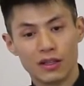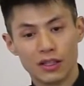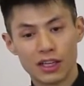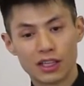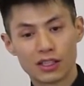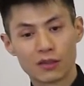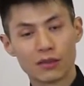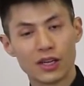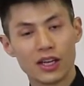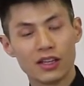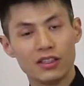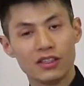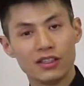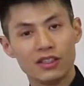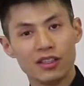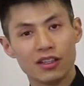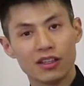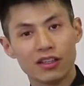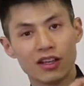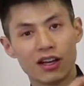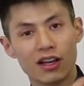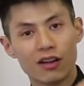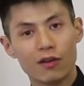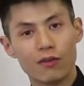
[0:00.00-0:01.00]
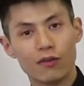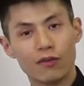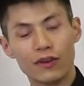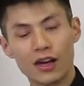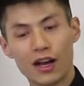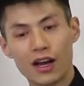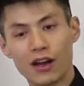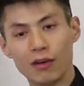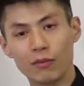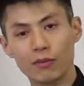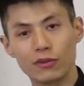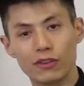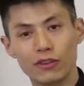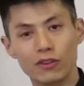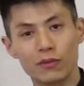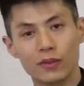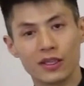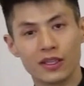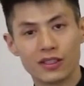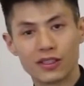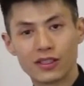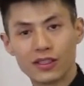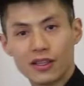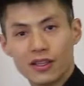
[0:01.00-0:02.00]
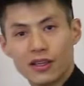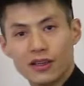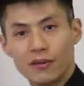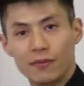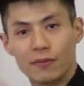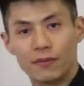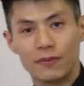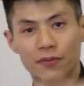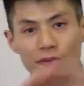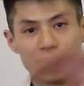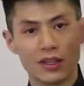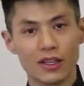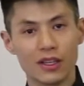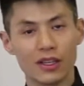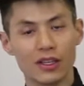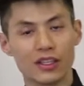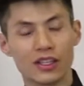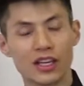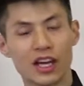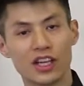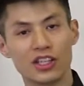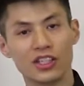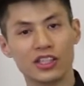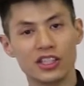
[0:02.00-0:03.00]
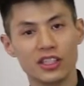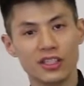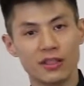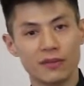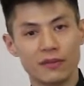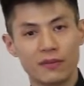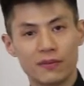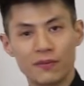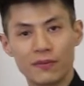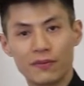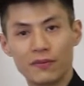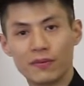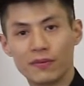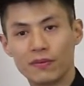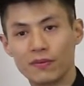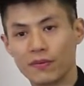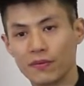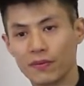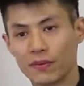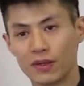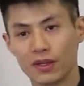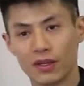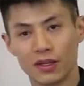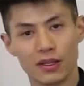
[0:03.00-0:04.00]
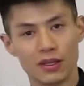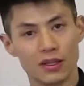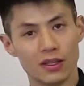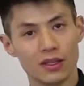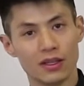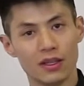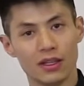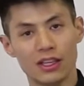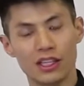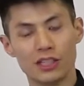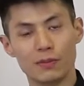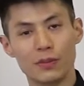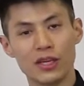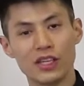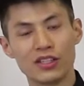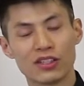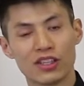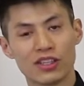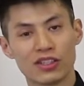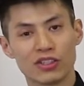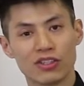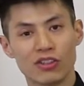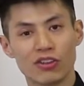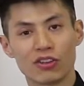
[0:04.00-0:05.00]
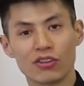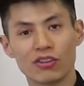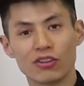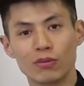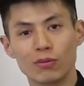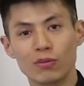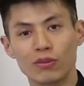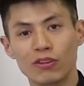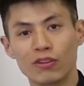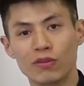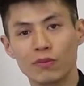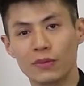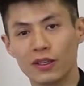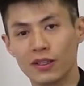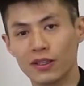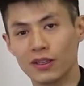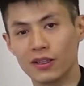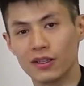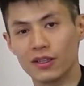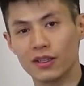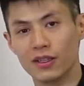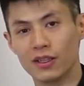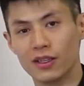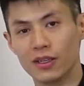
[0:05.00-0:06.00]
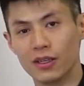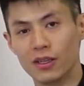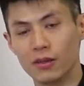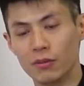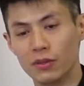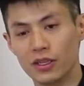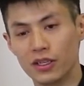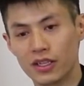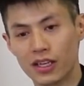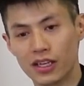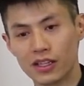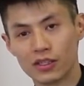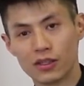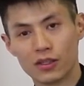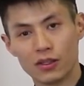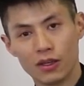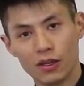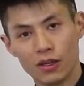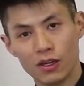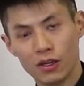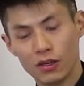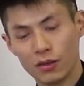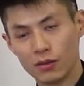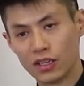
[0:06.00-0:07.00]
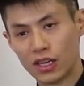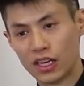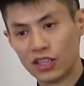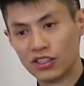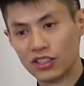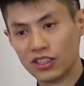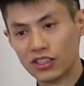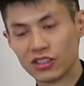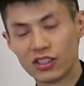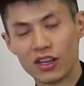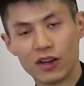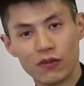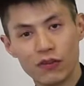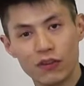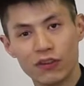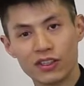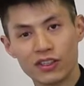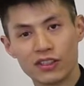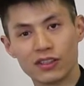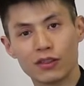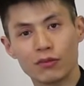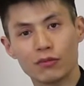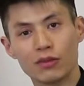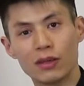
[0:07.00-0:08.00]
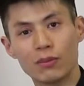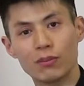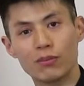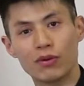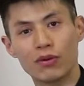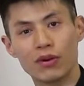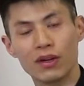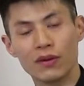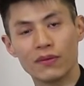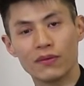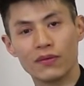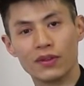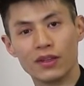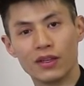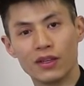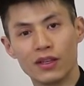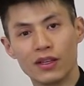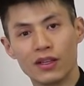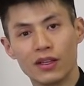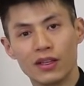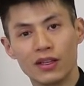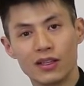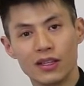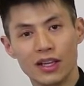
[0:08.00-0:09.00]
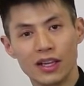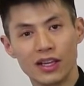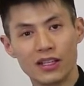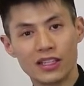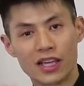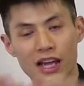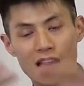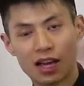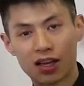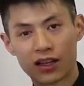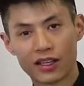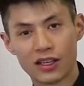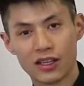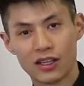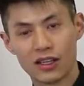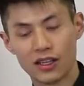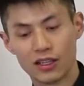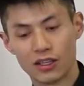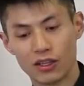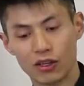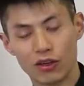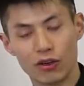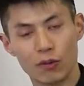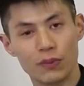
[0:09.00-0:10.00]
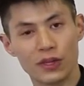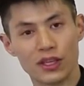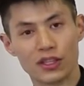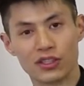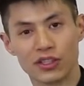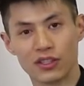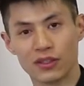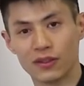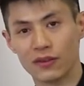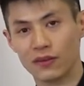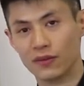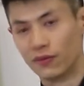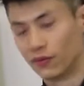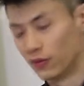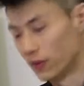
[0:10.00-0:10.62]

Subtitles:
That's why you see a lot of round movements in Tai Chi. It's based on circular movement because Tai Chi is not focused on one point. They attack the whole picture.